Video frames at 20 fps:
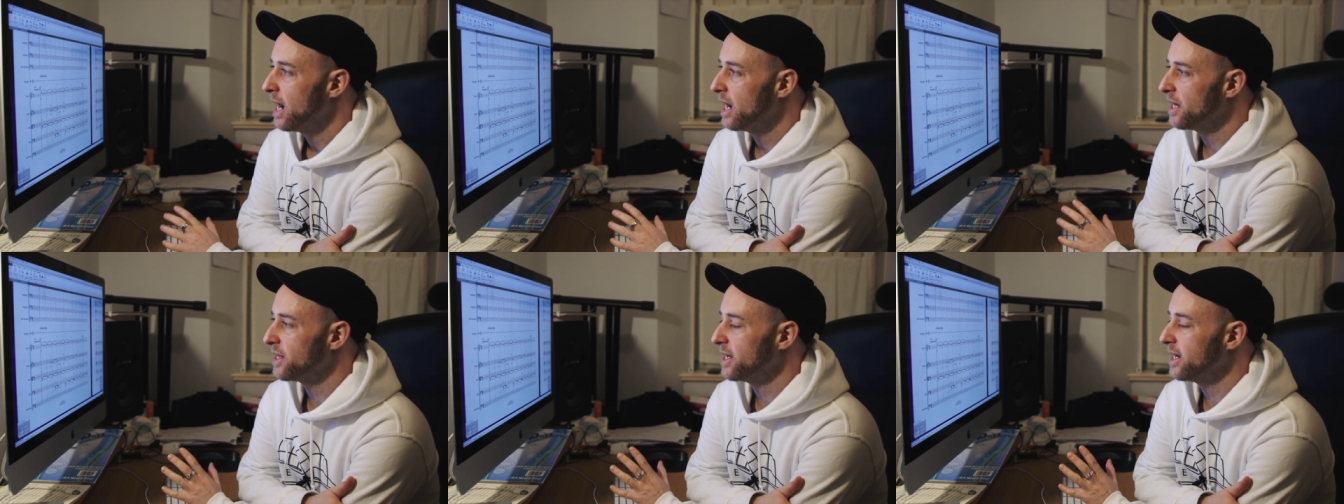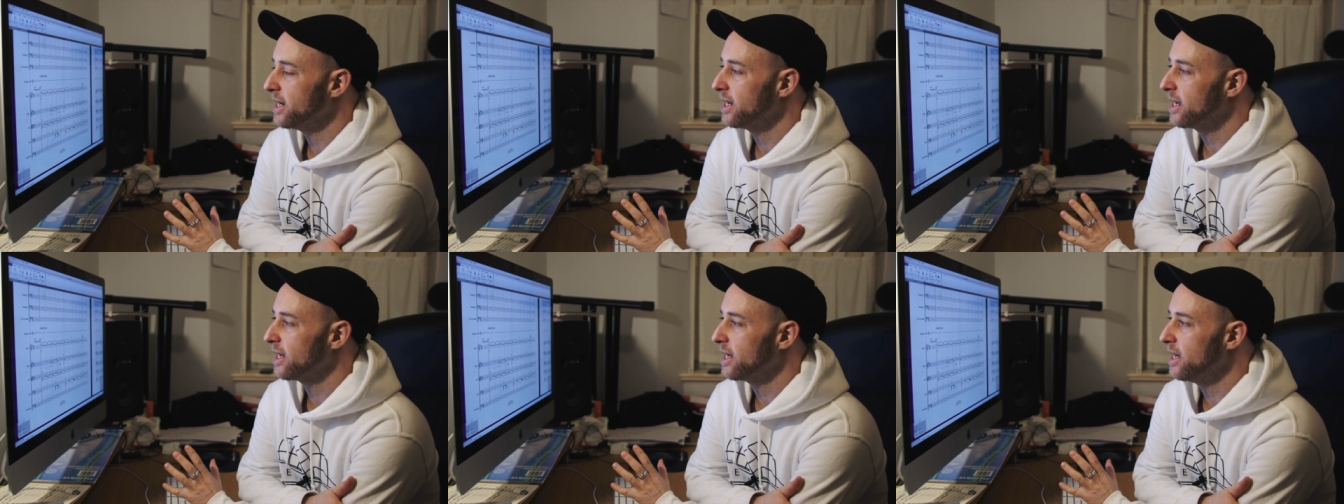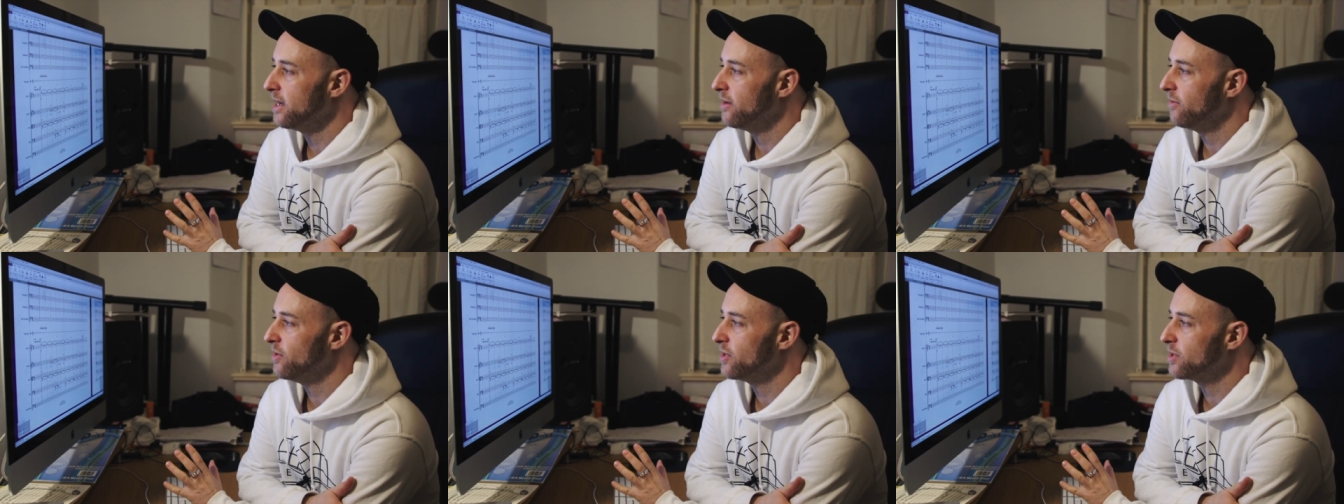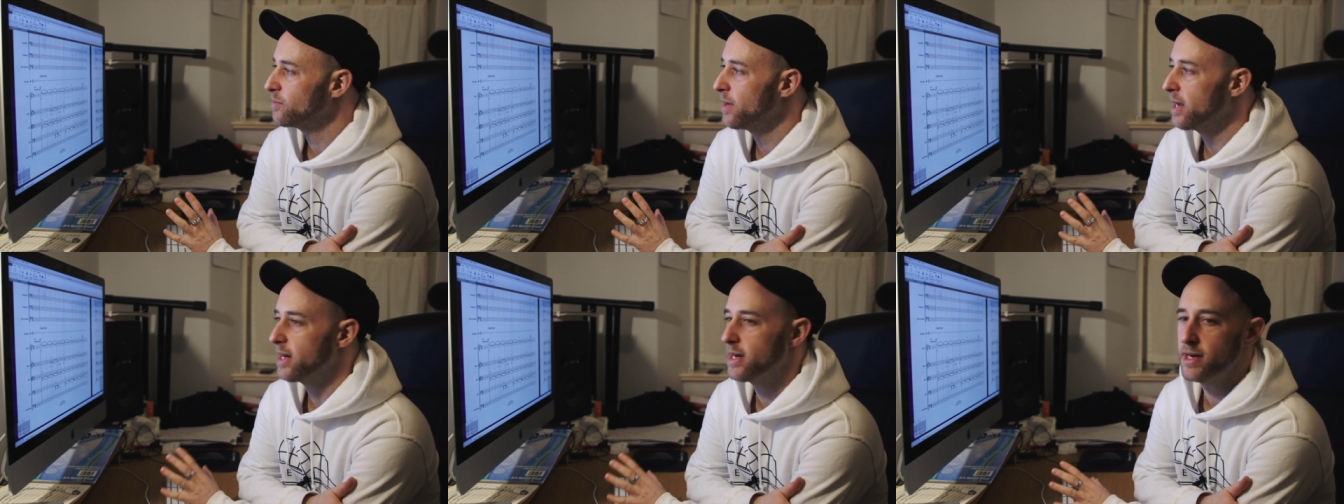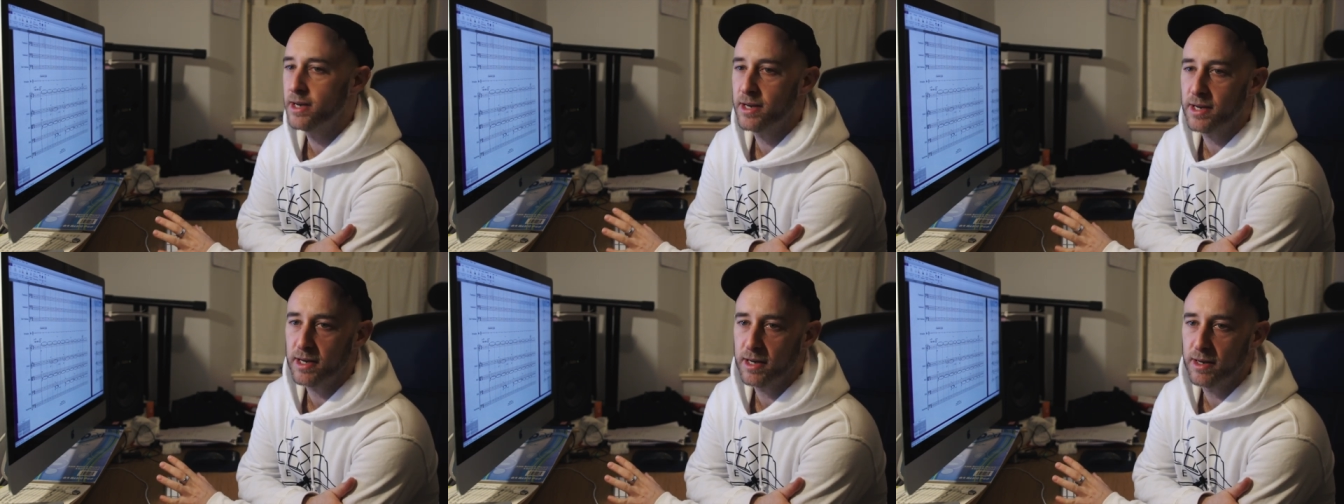I think if you
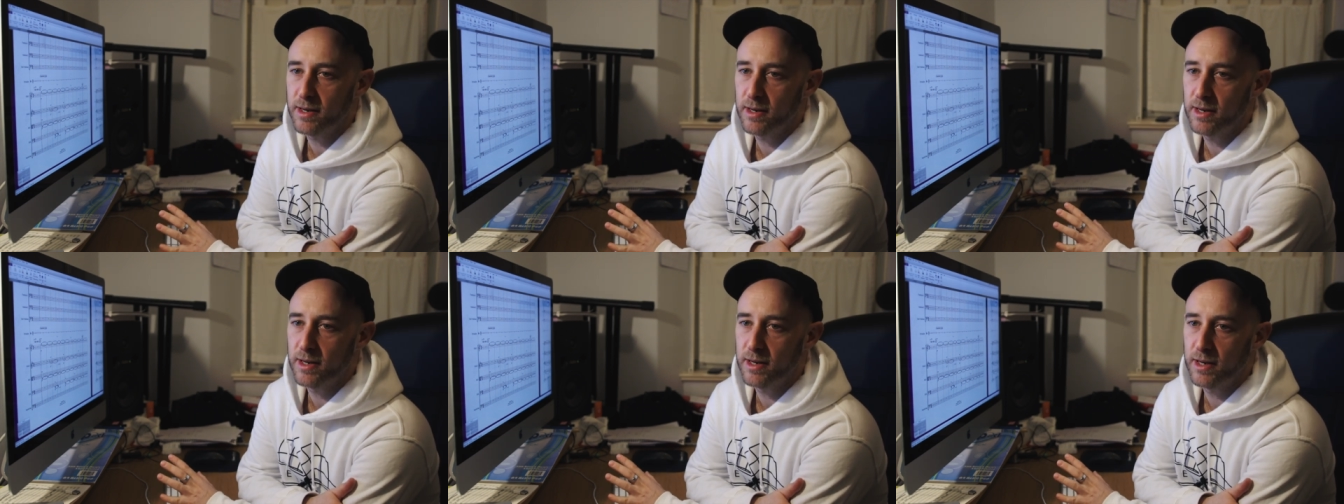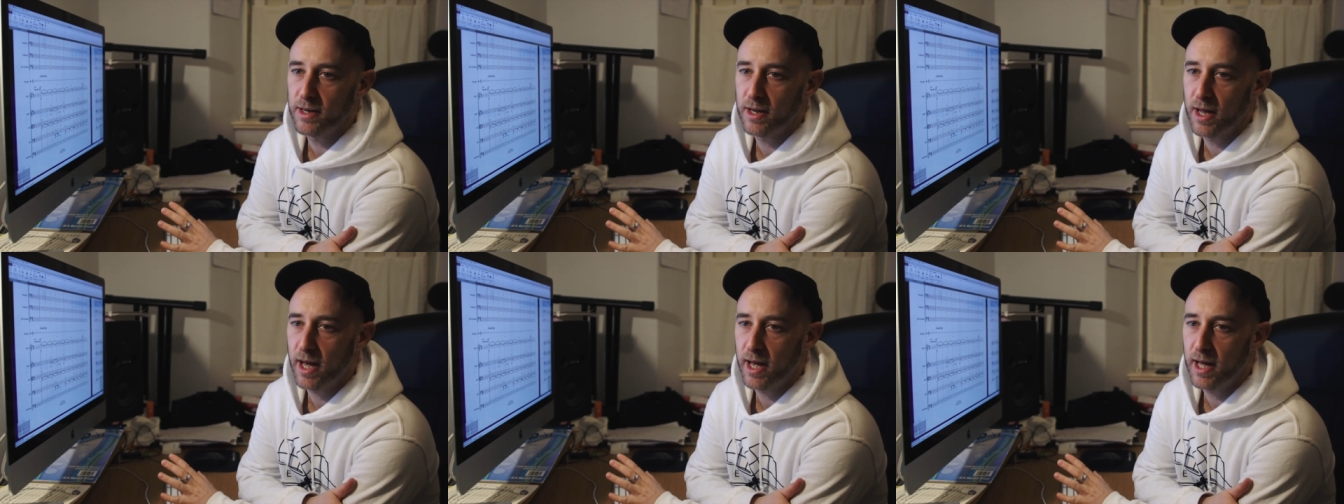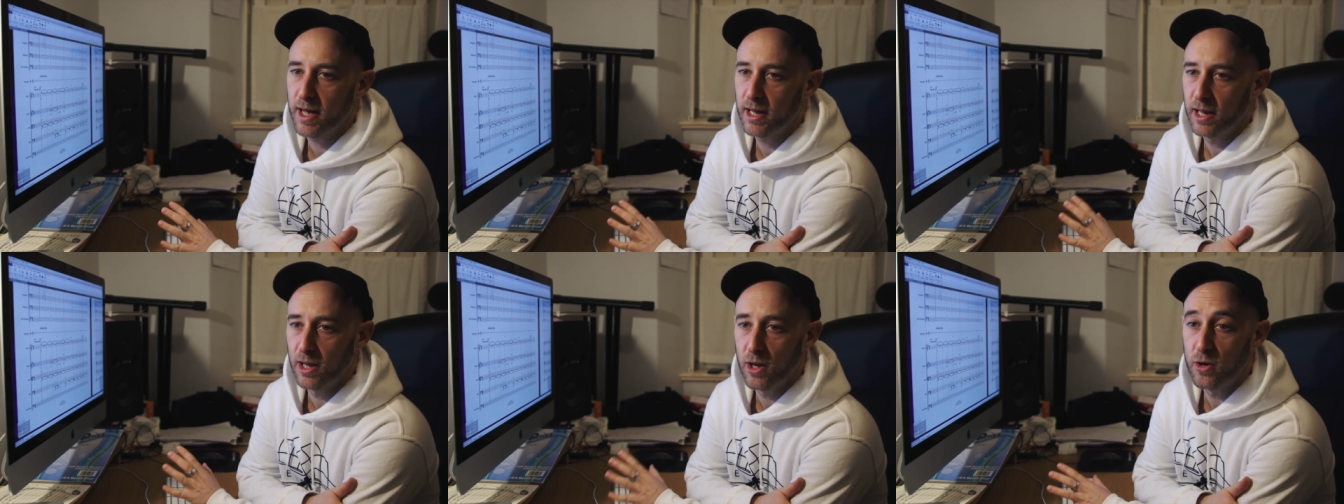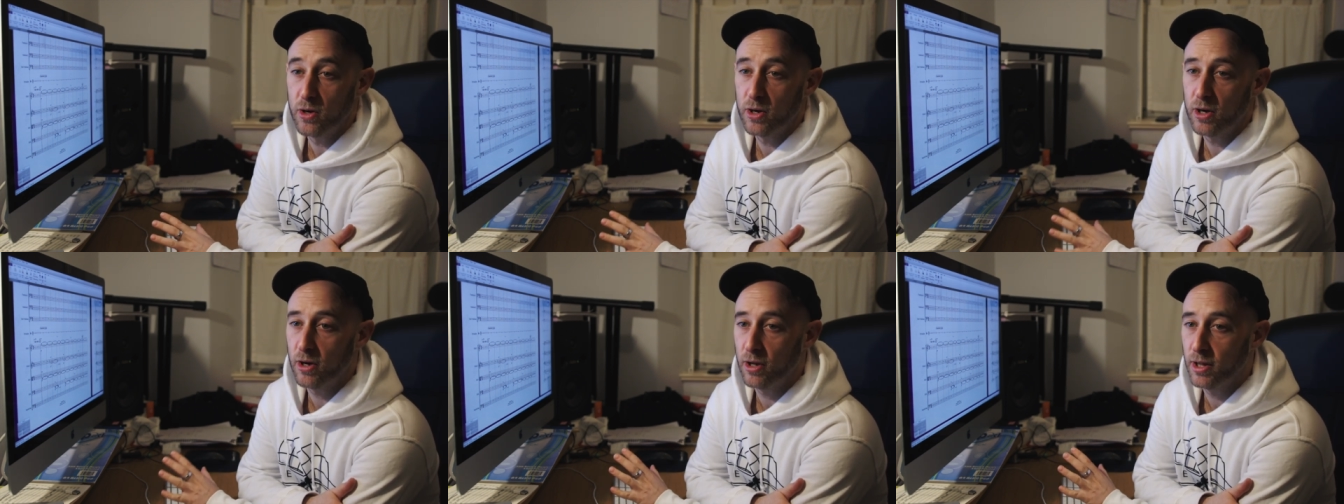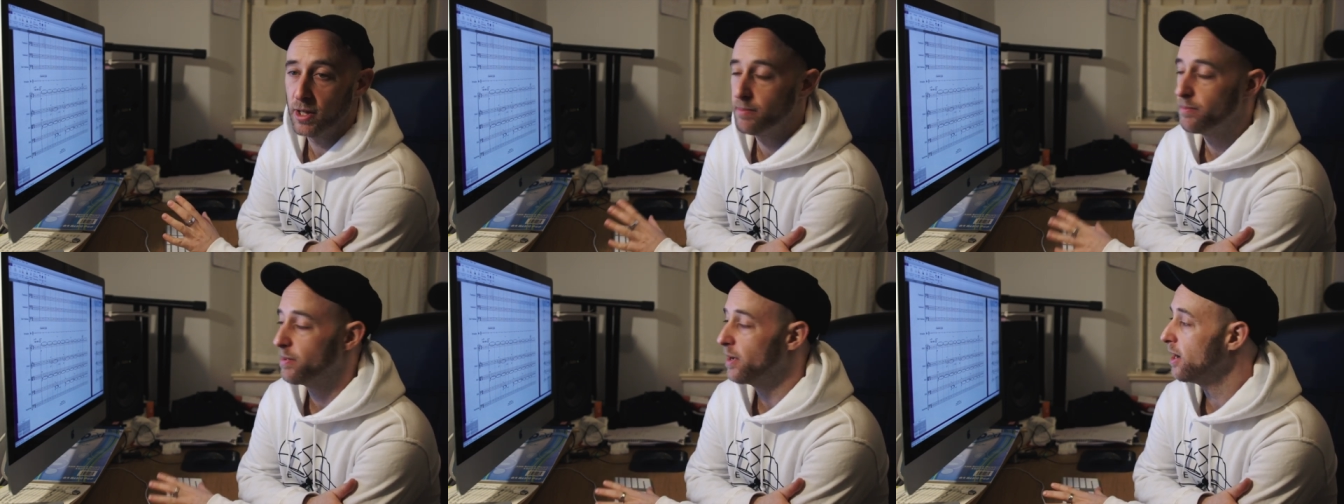spend uh, longer
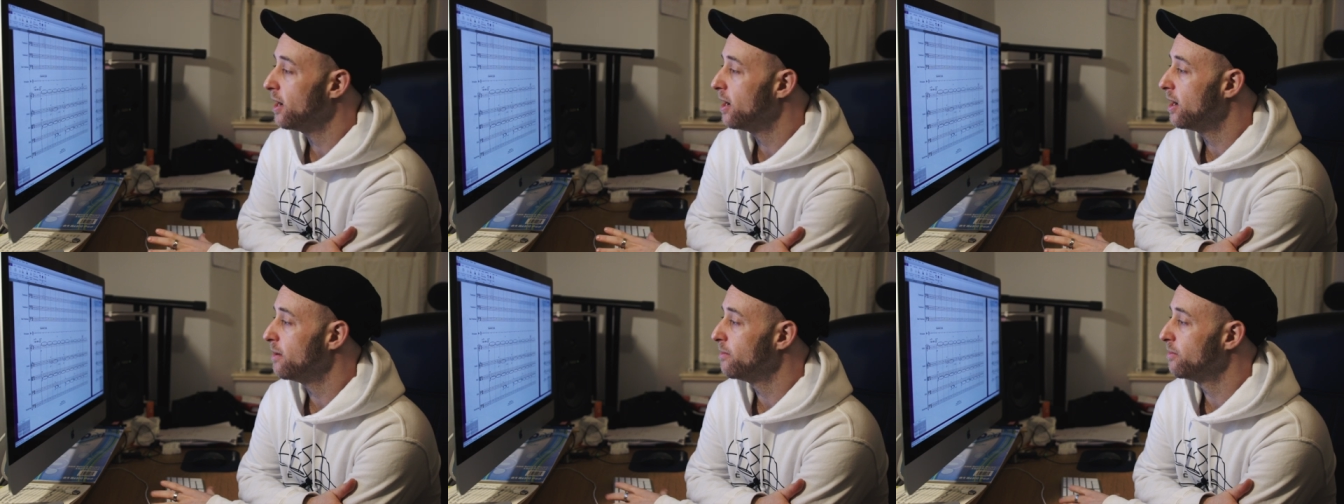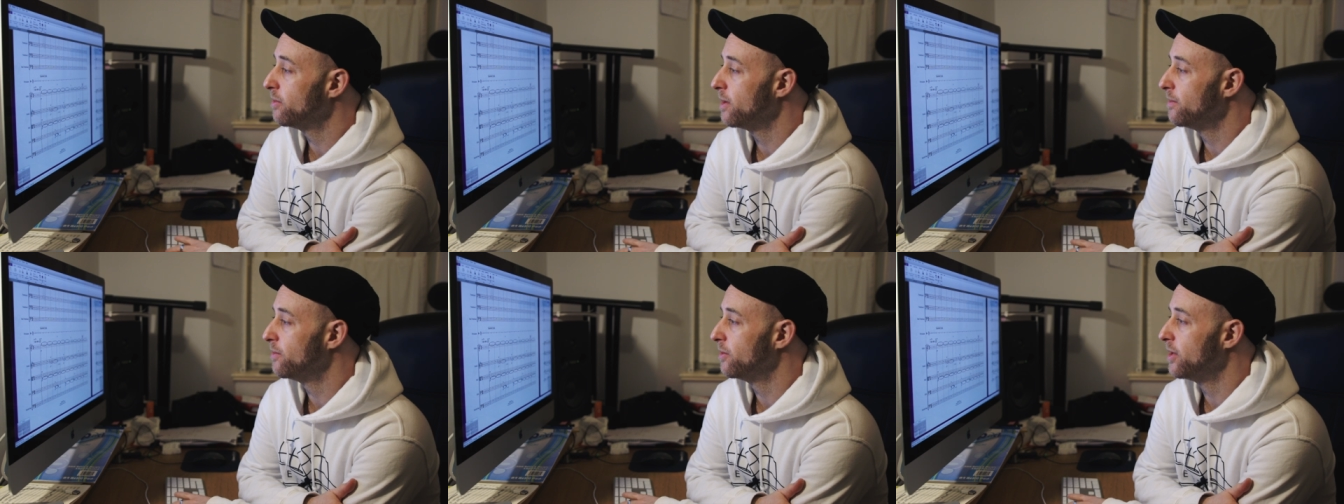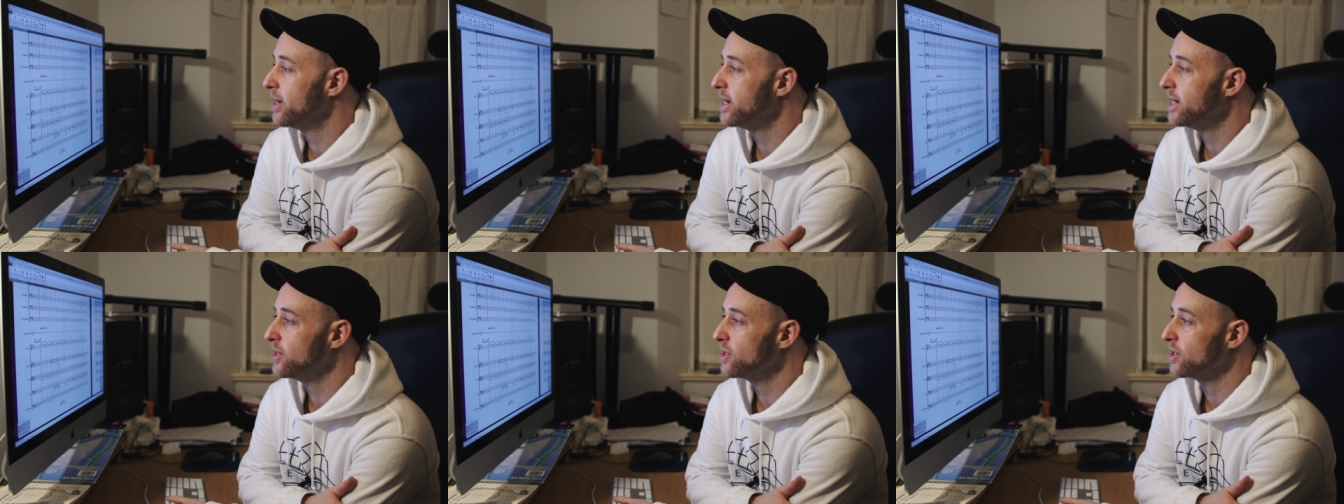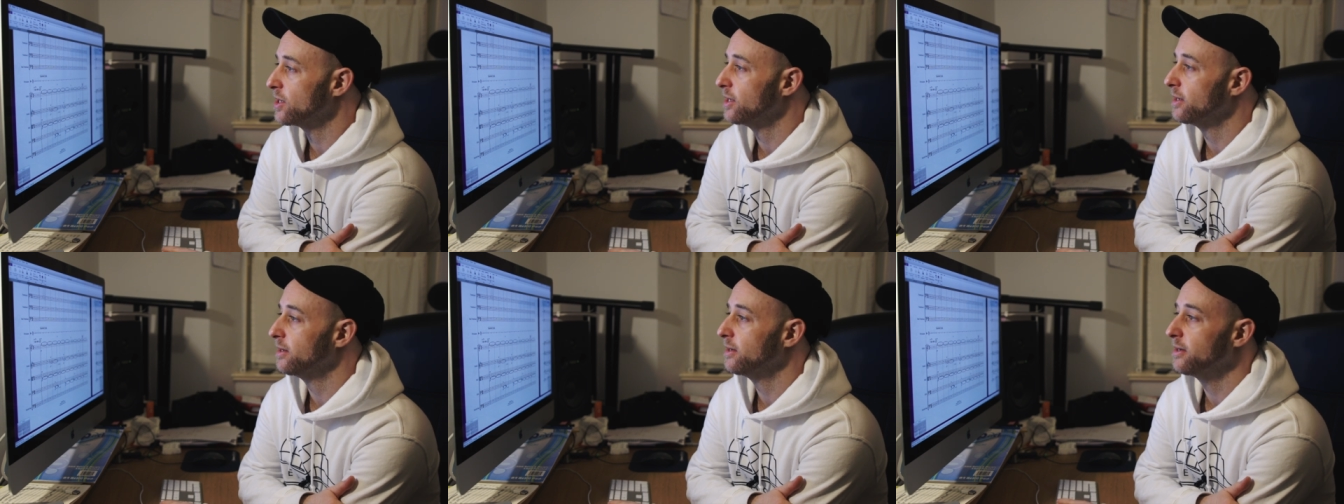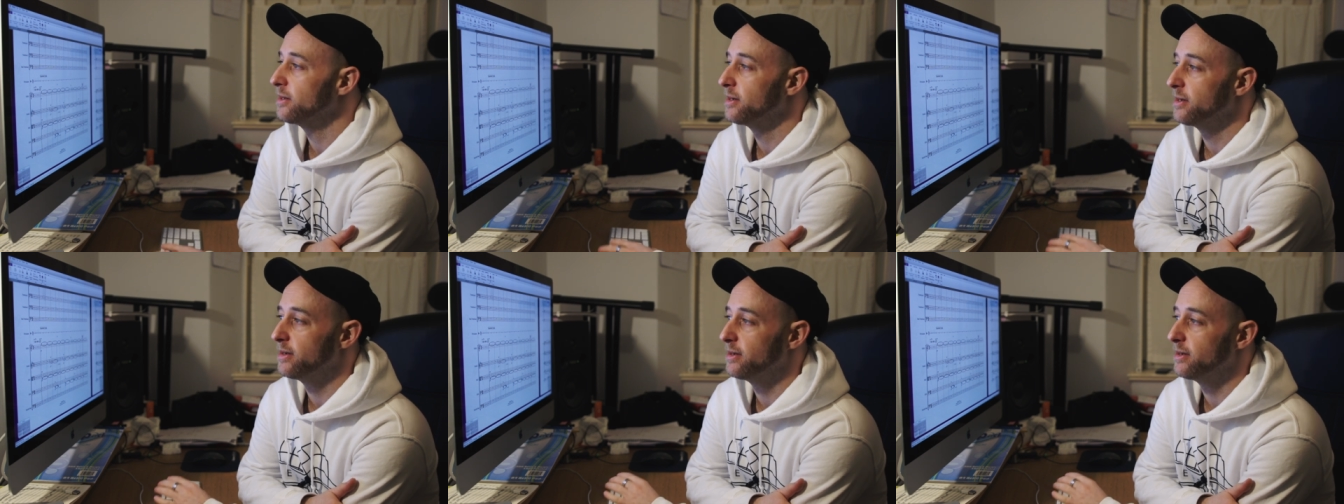on the part preparation,